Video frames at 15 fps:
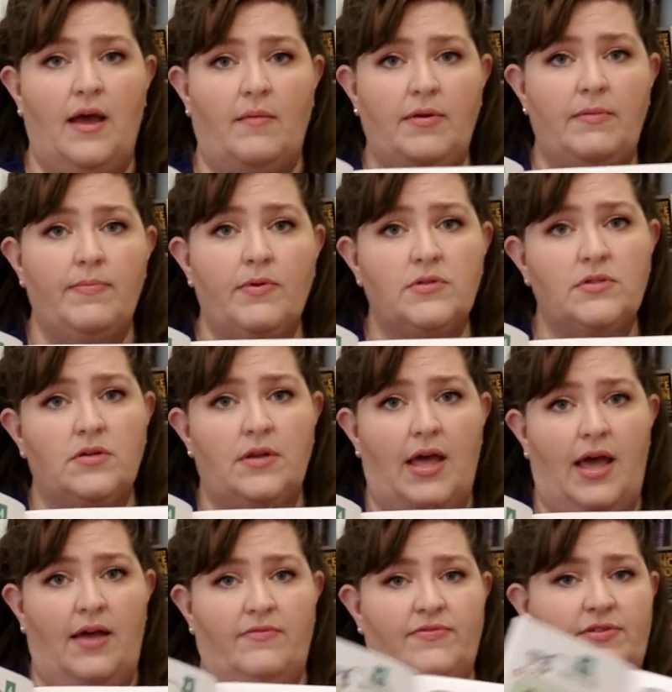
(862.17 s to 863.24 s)
How many birds are
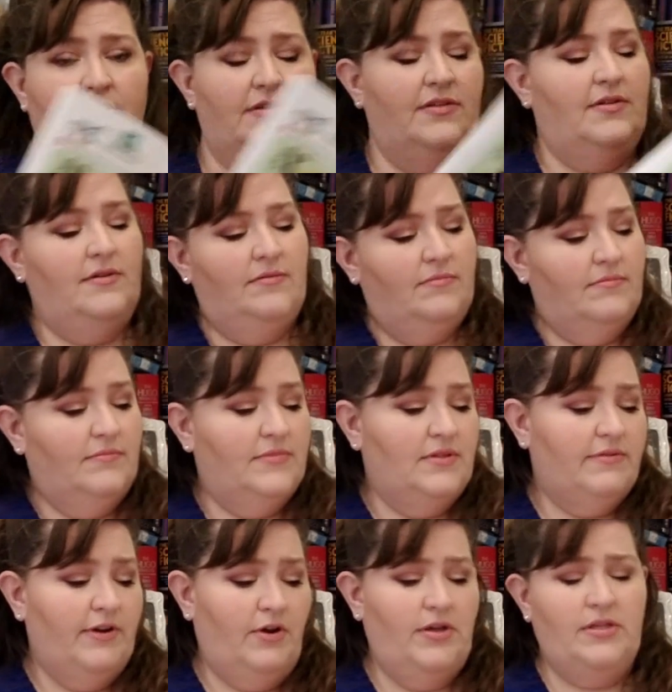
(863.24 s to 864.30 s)
left?
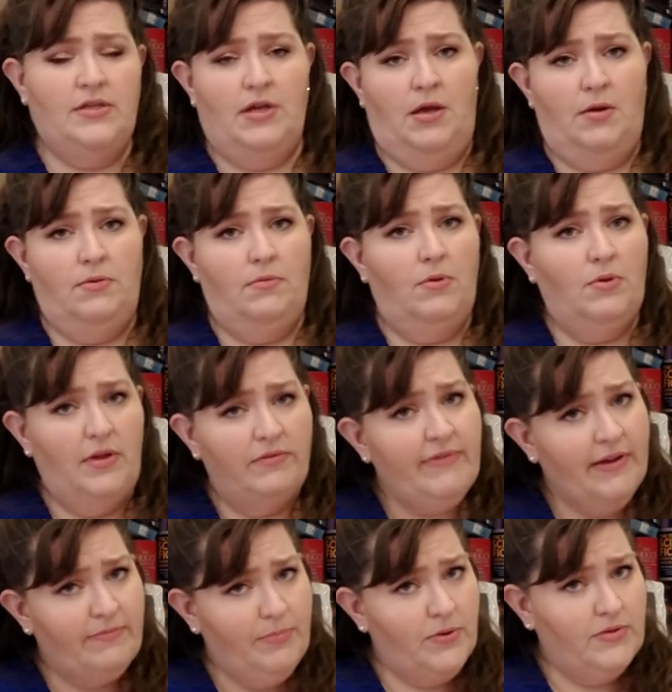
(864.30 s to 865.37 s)
It's very sad. Only
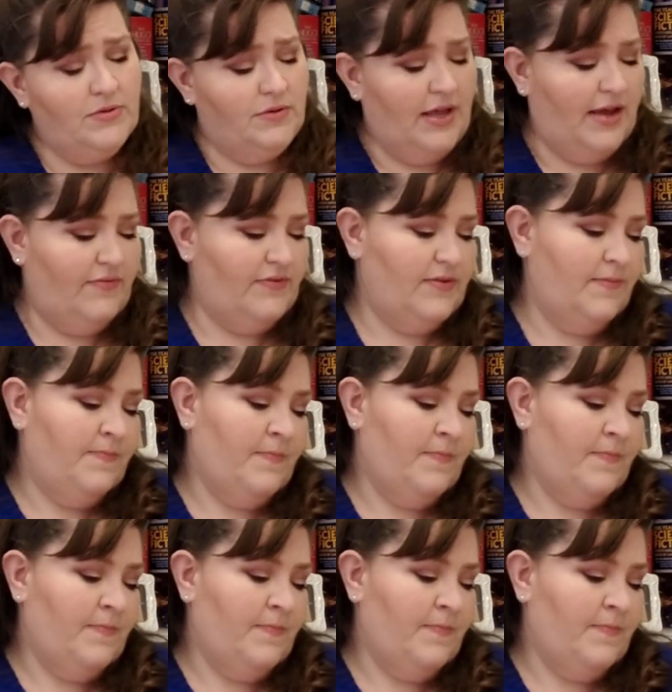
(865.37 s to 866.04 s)
5 birds are left.